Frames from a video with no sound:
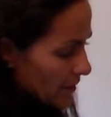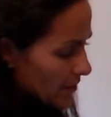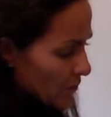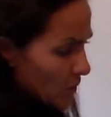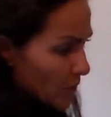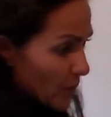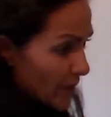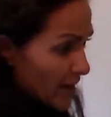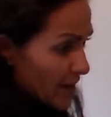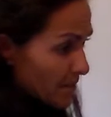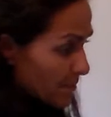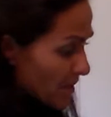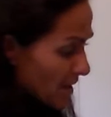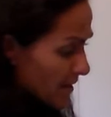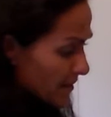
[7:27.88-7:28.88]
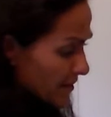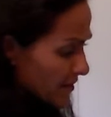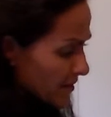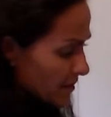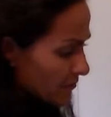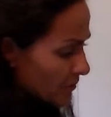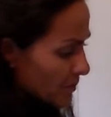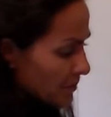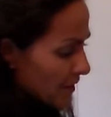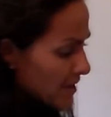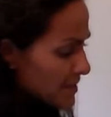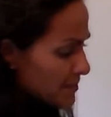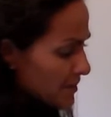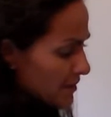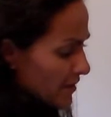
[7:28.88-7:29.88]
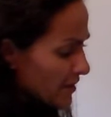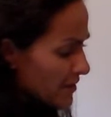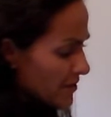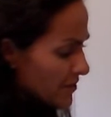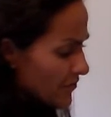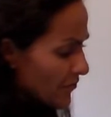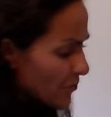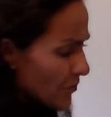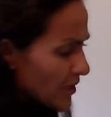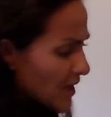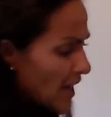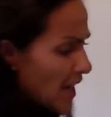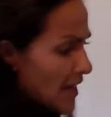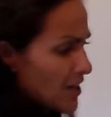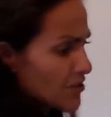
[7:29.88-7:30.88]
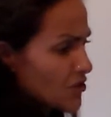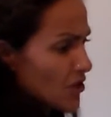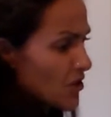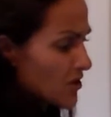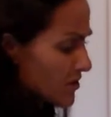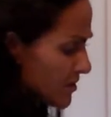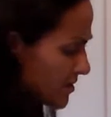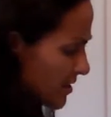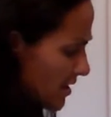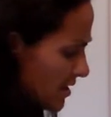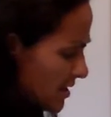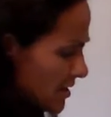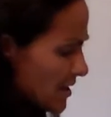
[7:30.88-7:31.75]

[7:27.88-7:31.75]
So anyway, I bought replacement lids for the canning jars